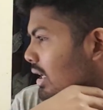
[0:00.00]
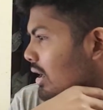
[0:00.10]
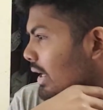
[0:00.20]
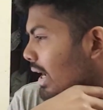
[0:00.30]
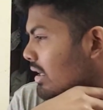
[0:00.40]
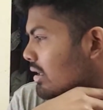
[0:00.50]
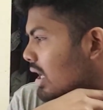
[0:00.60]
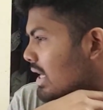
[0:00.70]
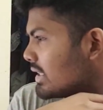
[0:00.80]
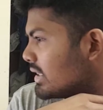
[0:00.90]
Okay,
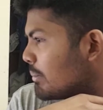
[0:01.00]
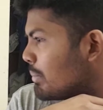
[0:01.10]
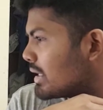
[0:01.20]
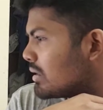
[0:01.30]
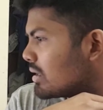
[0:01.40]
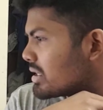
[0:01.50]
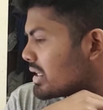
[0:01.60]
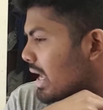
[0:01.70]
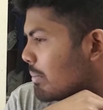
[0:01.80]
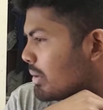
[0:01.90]
and then the big
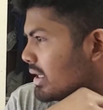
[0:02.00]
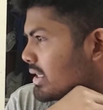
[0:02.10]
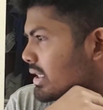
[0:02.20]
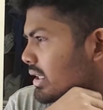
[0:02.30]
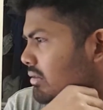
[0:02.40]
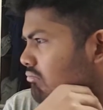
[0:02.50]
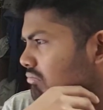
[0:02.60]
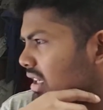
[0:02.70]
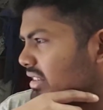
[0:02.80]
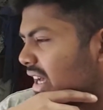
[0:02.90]
collision happened. Let's see.
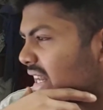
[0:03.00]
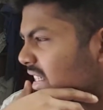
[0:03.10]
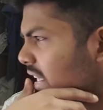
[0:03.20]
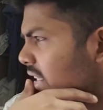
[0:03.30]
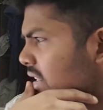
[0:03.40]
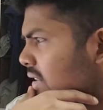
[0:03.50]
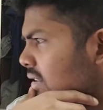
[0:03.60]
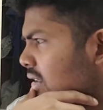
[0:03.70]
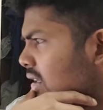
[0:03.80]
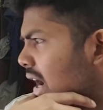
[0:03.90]
A direct hit?
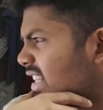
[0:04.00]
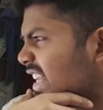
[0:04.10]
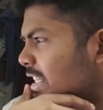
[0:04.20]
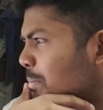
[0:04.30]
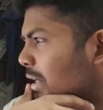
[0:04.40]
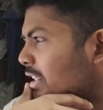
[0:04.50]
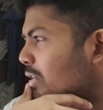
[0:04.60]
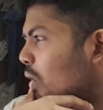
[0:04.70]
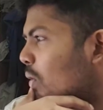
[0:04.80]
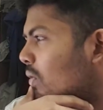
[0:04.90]
As
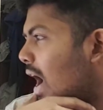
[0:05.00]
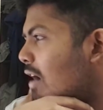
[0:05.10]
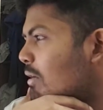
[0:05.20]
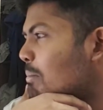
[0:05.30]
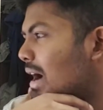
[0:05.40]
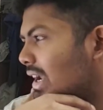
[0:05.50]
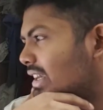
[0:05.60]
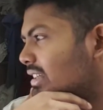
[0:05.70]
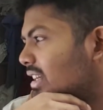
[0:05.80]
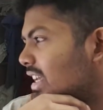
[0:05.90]
expected of our
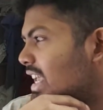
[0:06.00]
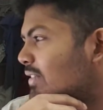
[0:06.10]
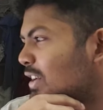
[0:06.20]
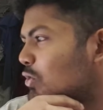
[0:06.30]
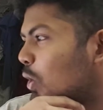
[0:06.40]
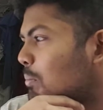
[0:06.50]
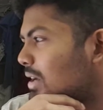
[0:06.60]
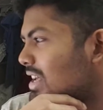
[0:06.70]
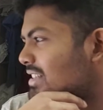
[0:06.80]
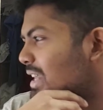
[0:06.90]
Merlin, even a
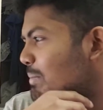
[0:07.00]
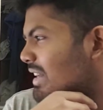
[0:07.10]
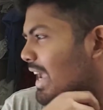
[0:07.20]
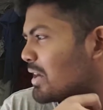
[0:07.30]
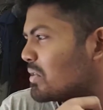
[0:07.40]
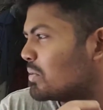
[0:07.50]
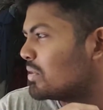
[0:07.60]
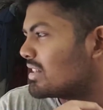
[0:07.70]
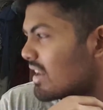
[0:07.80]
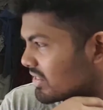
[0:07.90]
top-class demon can do
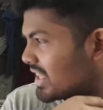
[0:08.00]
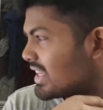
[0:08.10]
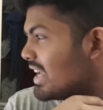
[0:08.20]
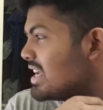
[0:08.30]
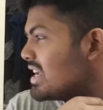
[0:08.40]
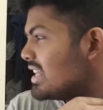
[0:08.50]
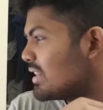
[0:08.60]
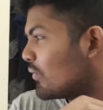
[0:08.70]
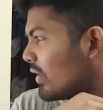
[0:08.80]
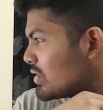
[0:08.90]
nothing in
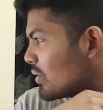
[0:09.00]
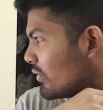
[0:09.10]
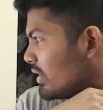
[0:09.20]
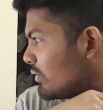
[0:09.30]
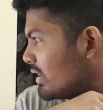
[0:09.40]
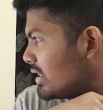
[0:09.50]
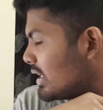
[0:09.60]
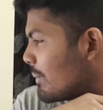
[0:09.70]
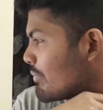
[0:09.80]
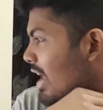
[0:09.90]
the face of
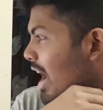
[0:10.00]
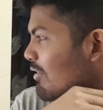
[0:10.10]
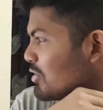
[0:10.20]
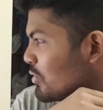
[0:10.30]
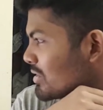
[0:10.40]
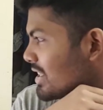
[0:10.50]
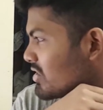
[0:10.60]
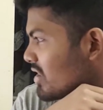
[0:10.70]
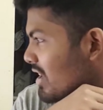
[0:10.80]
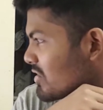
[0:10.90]
infinity. I will use
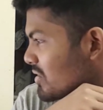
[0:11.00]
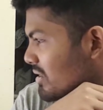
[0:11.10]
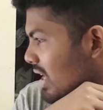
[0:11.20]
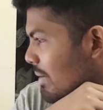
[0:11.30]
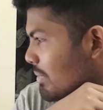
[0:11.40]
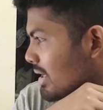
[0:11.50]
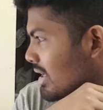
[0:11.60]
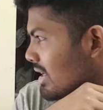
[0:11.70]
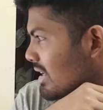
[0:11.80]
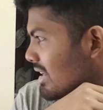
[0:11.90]
this chance to grab
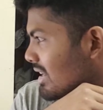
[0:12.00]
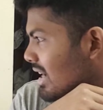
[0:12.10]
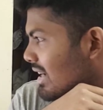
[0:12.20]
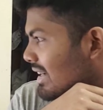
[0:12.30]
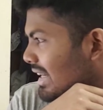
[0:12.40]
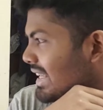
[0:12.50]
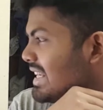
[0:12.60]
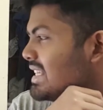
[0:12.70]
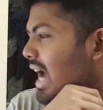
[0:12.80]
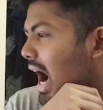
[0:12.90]

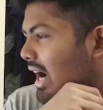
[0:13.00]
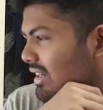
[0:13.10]
Rihita.